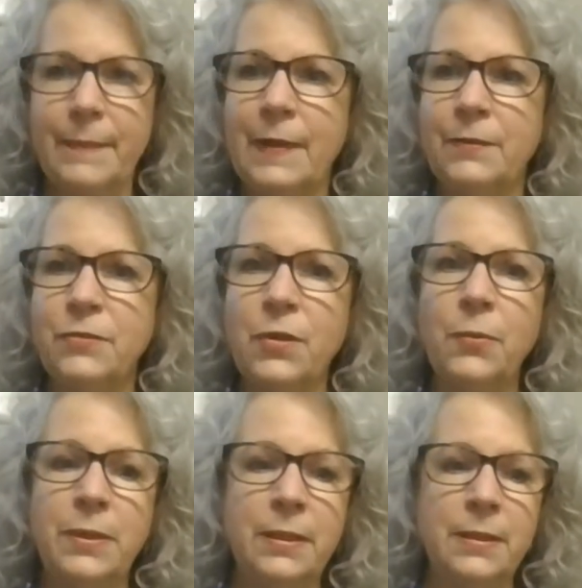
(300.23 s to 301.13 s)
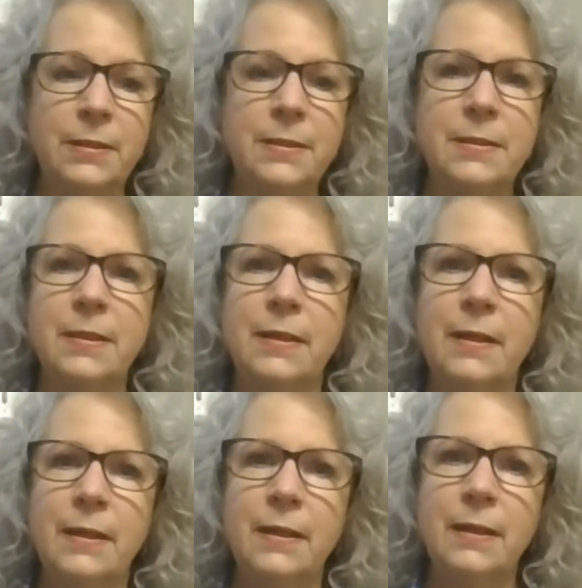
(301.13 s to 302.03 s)
And so it is.
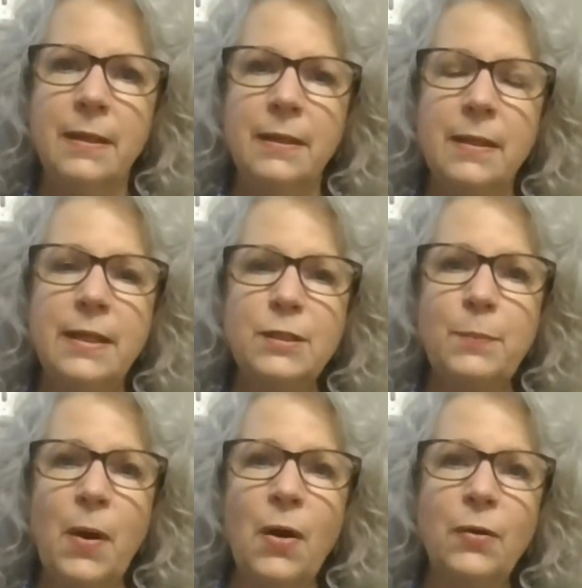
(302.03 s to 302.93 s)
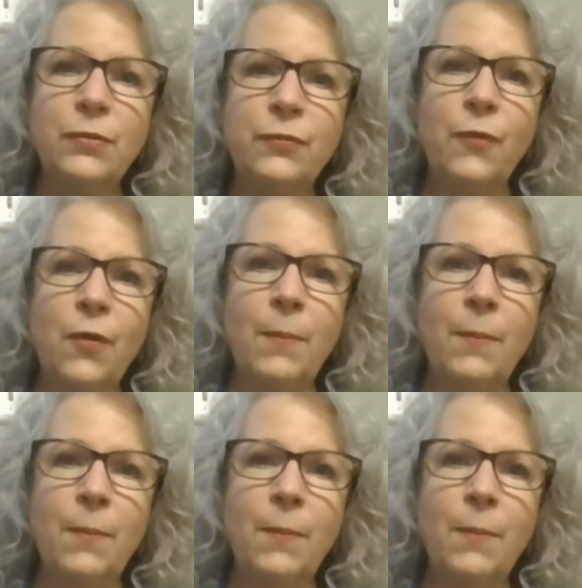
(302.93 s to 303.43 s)
Let us pause for a